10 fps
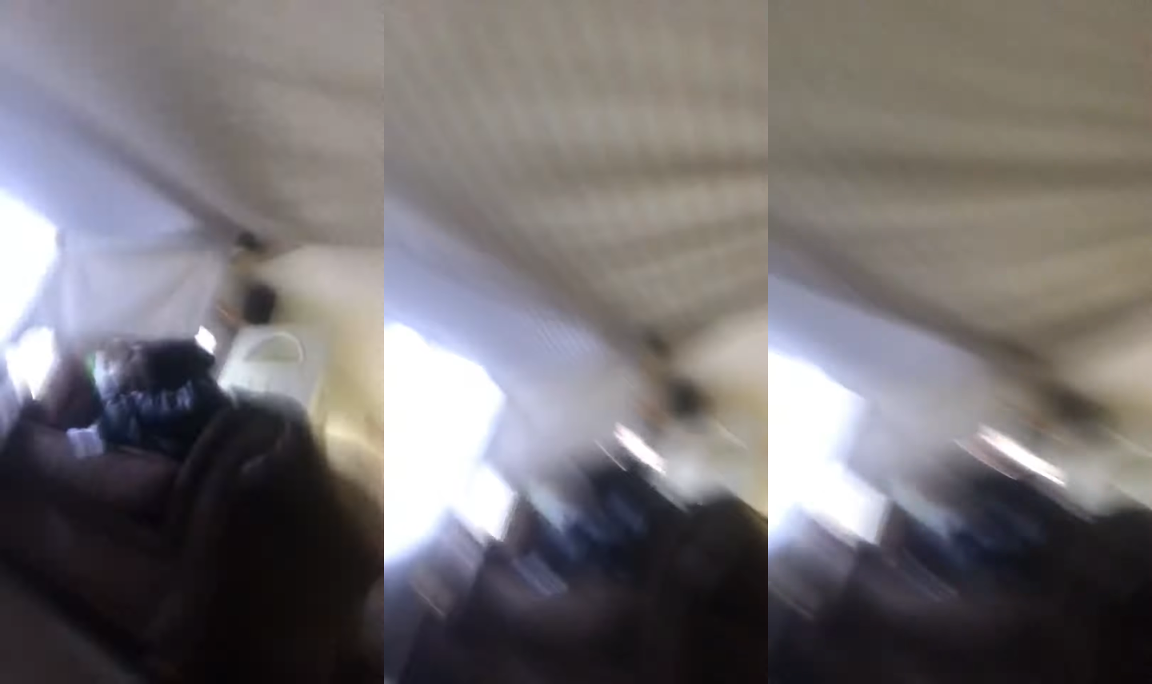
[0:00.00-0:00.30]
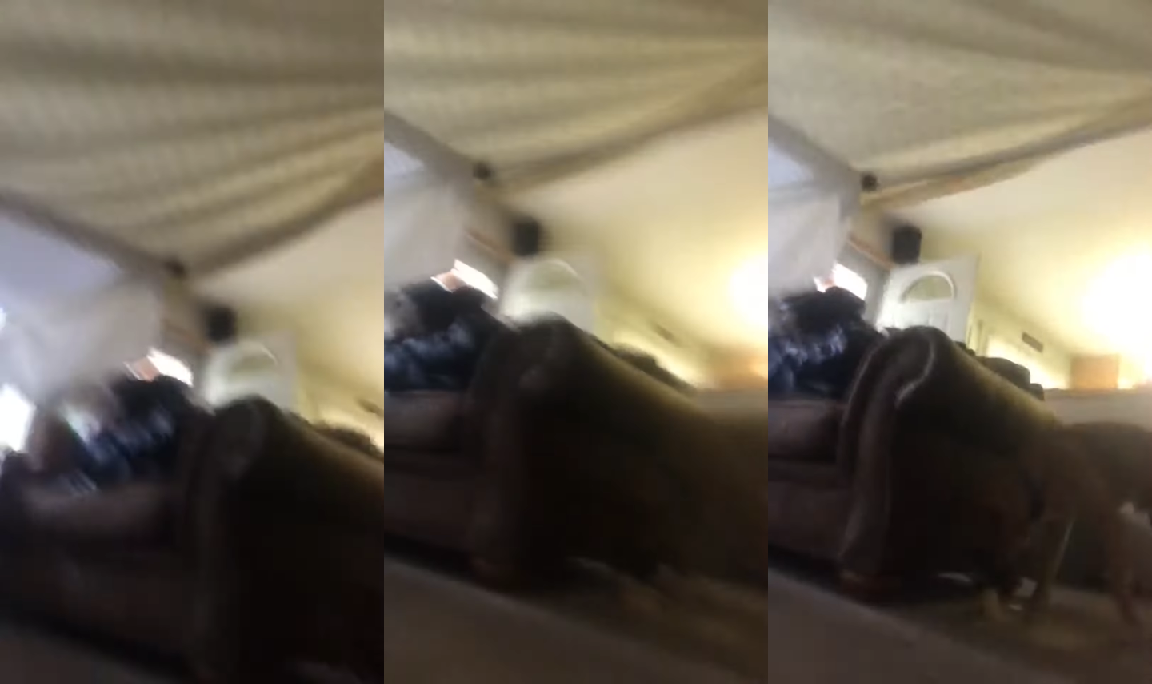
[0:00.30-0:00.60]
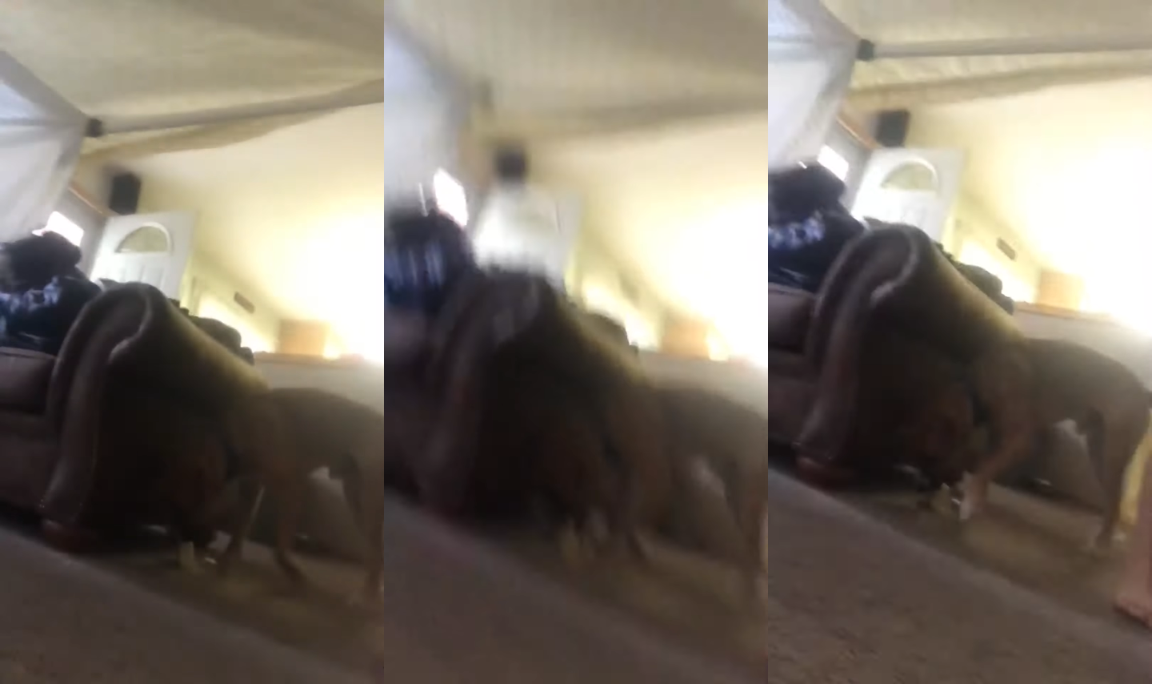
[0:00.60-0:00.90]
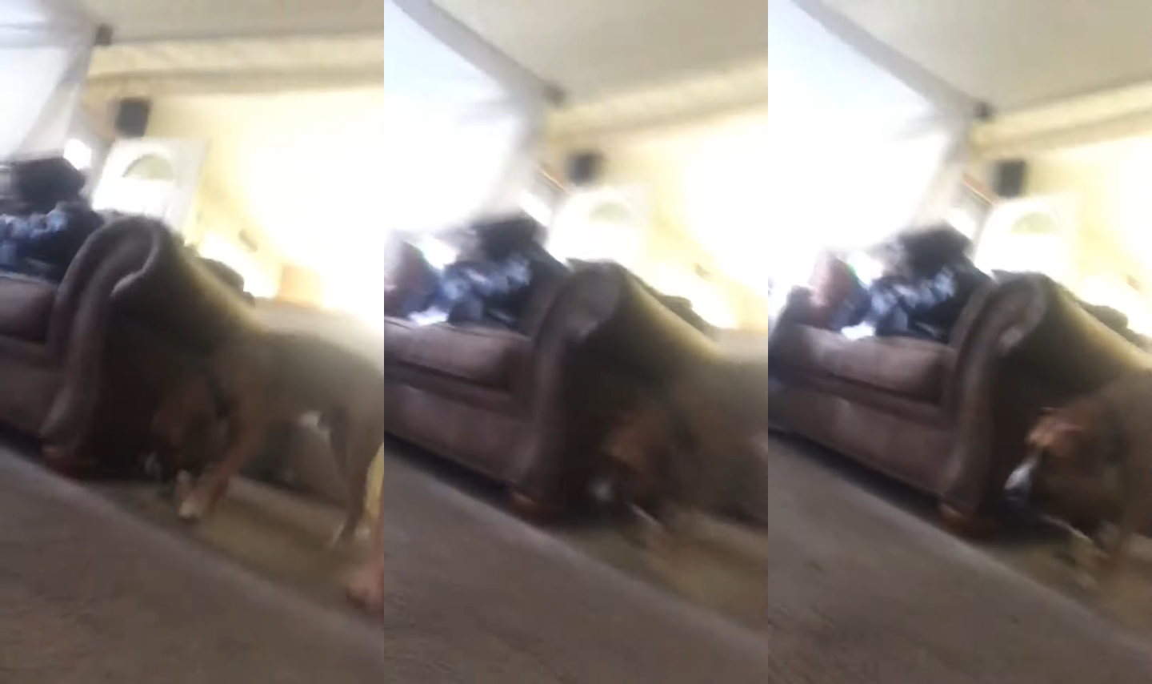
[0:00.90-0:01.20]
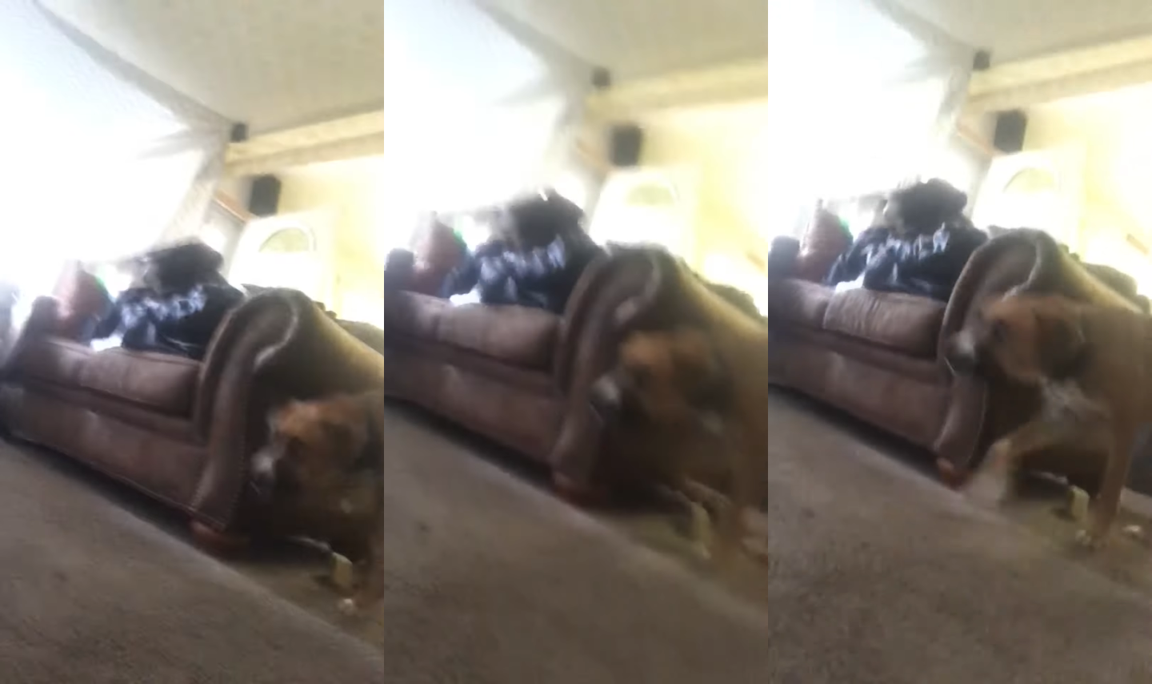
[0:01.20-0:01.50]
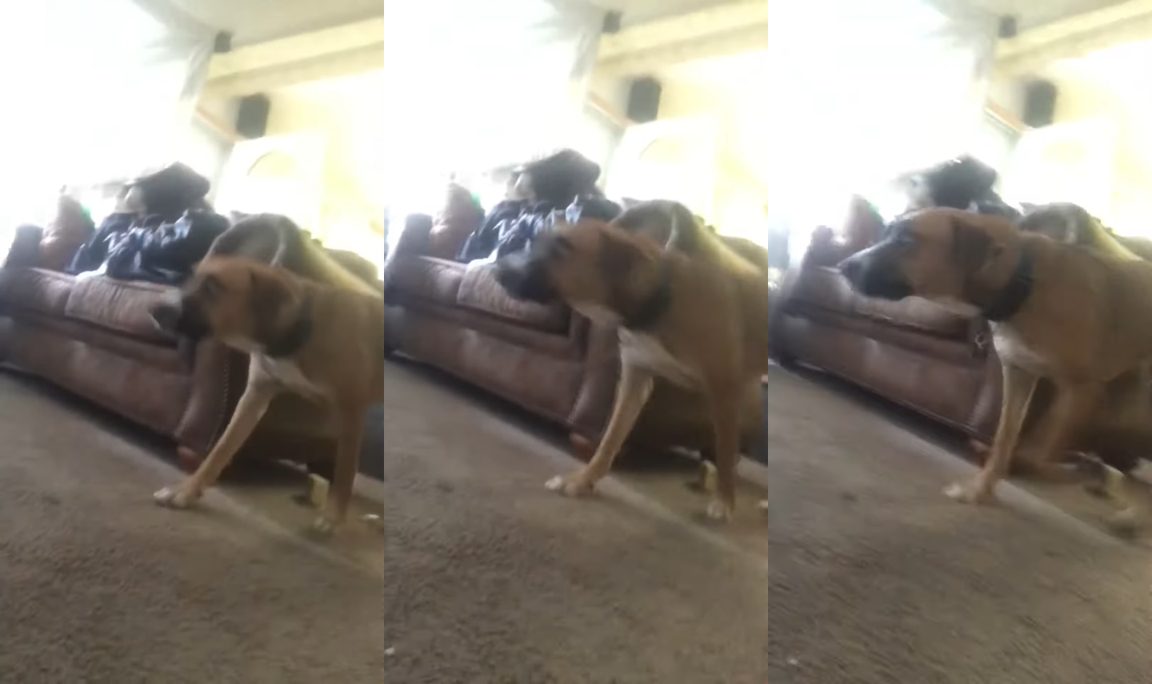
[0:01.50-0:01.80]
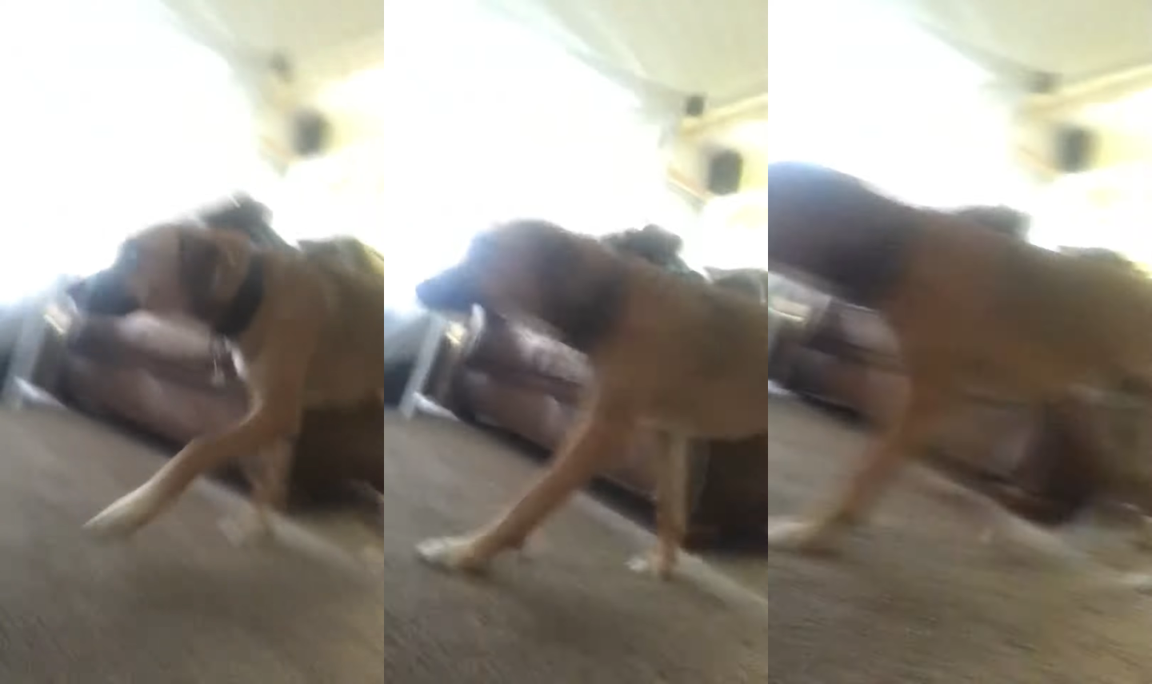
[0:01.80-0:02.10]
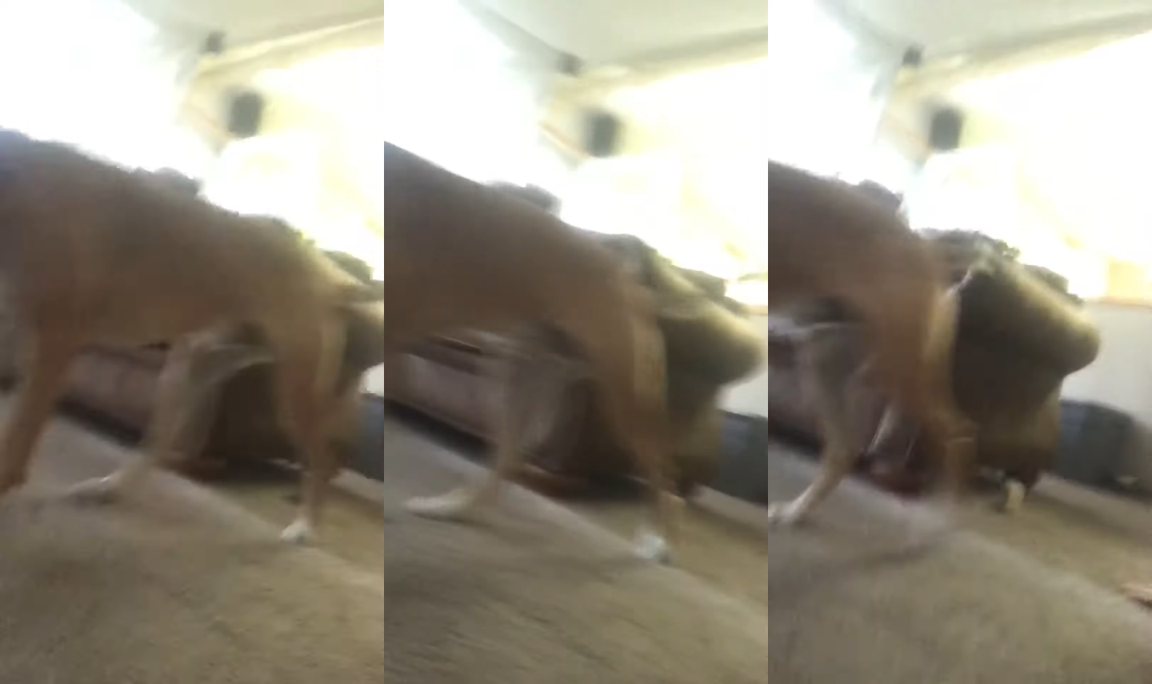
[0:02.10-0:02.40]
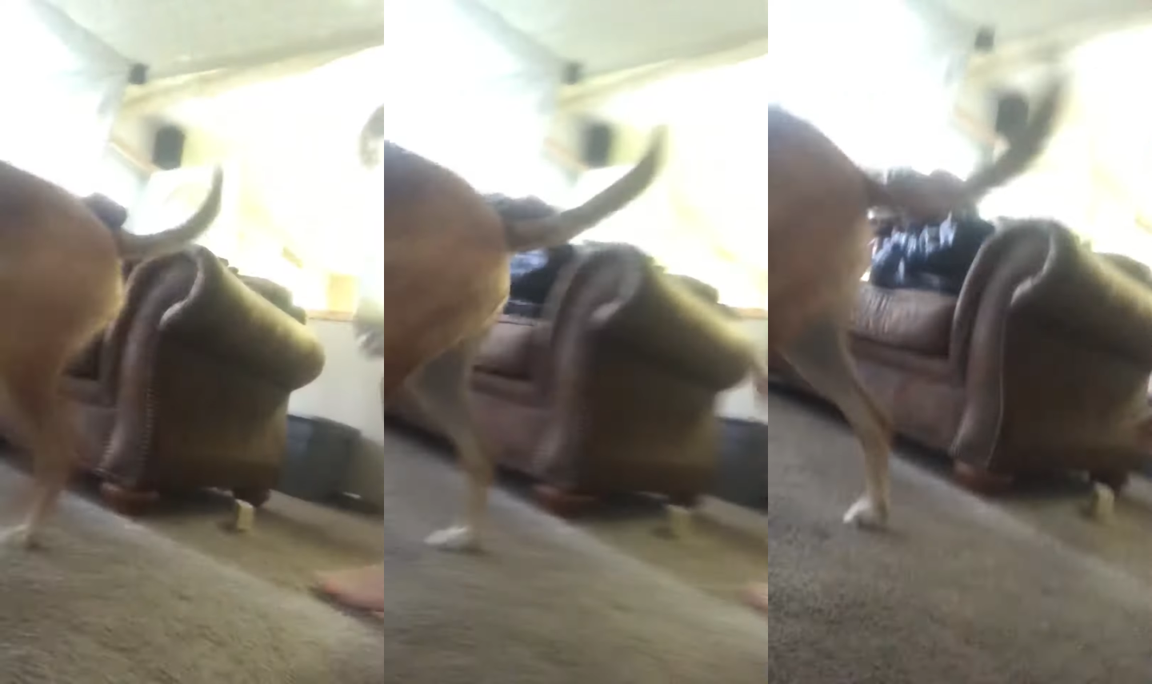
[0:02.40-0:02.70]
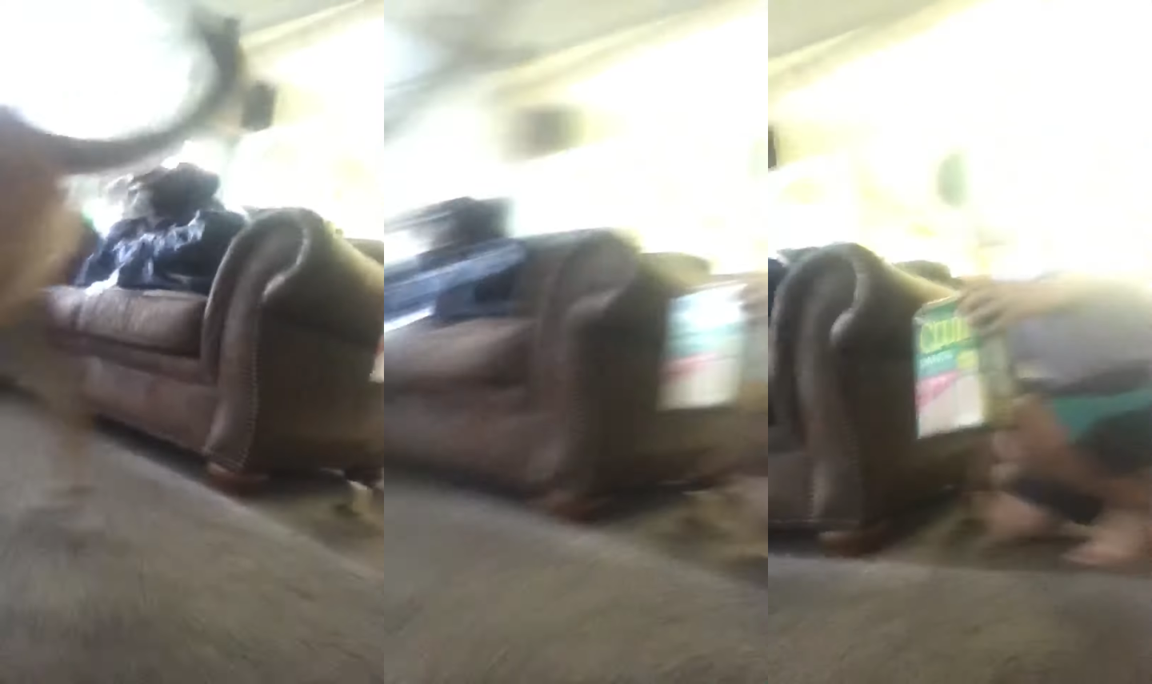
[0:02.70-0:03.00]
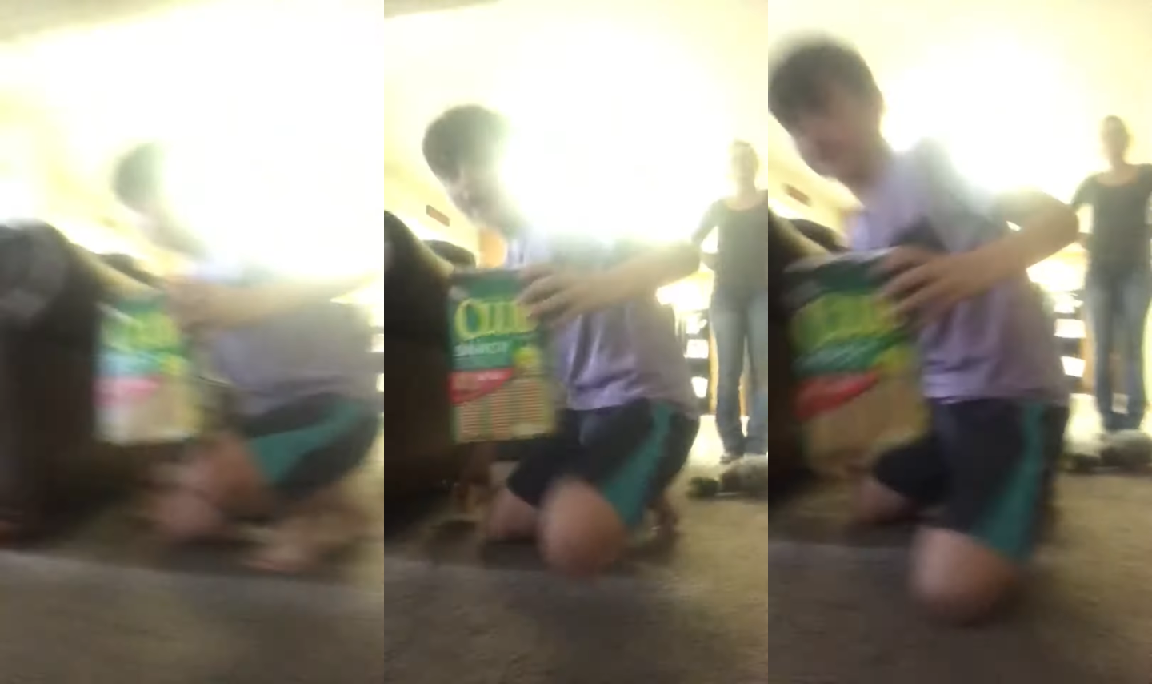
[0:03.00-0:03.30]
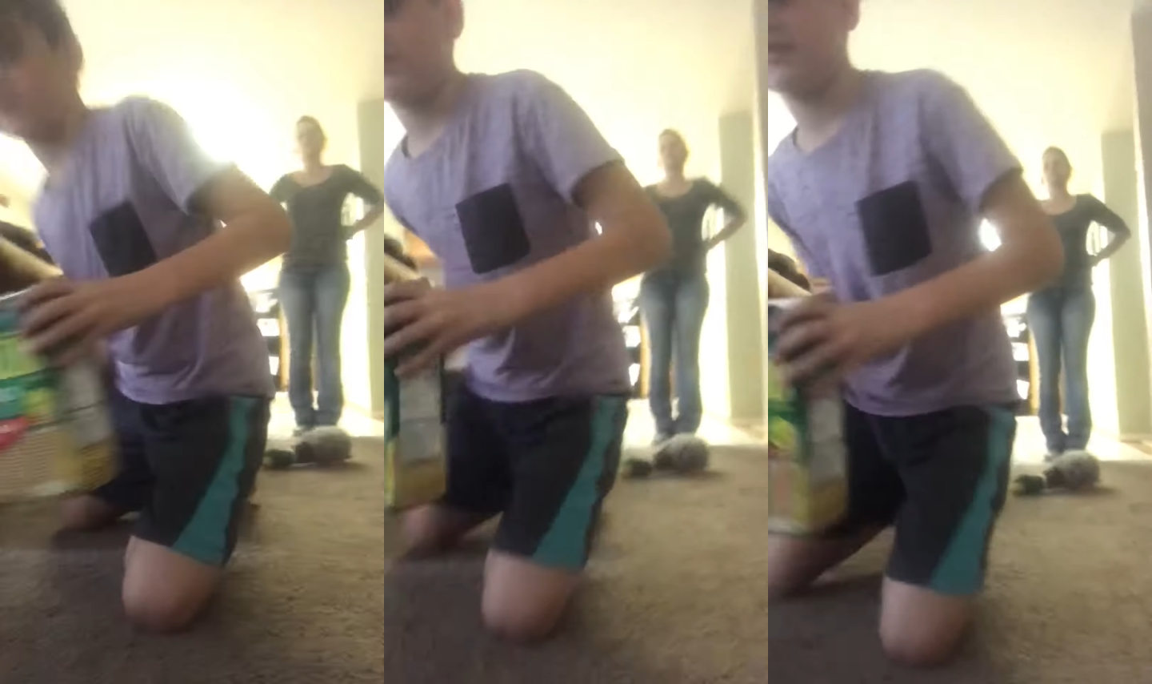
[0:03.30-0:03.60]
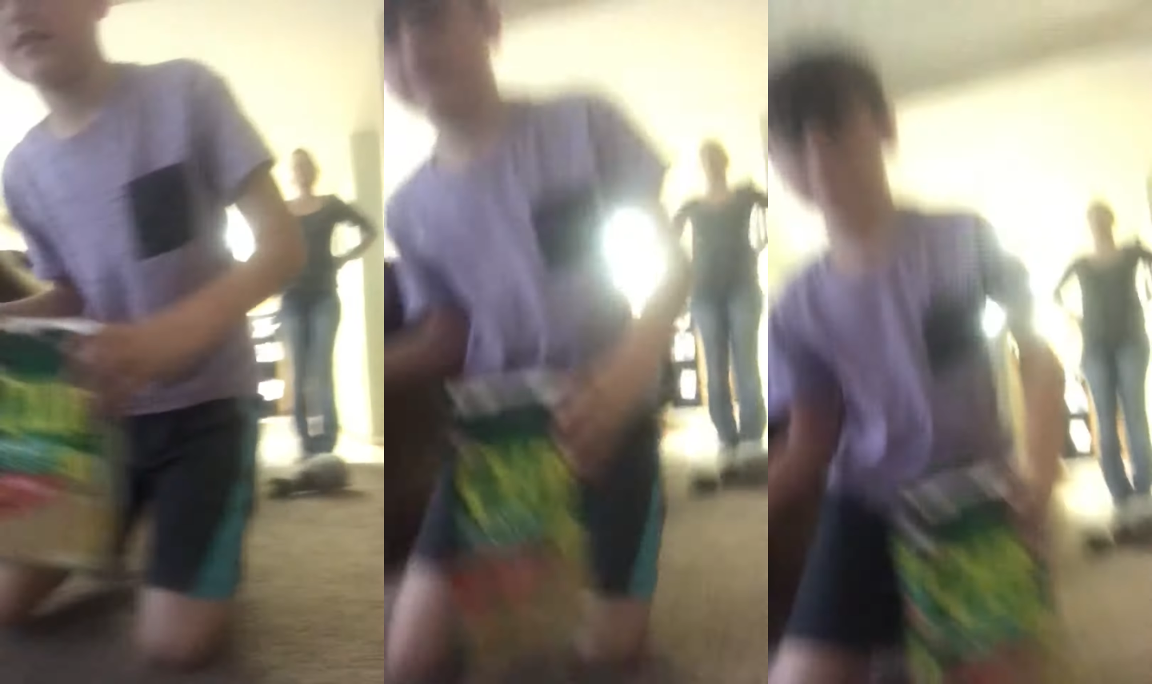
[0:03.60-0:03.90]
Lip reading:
Nobody's mouth can be seen.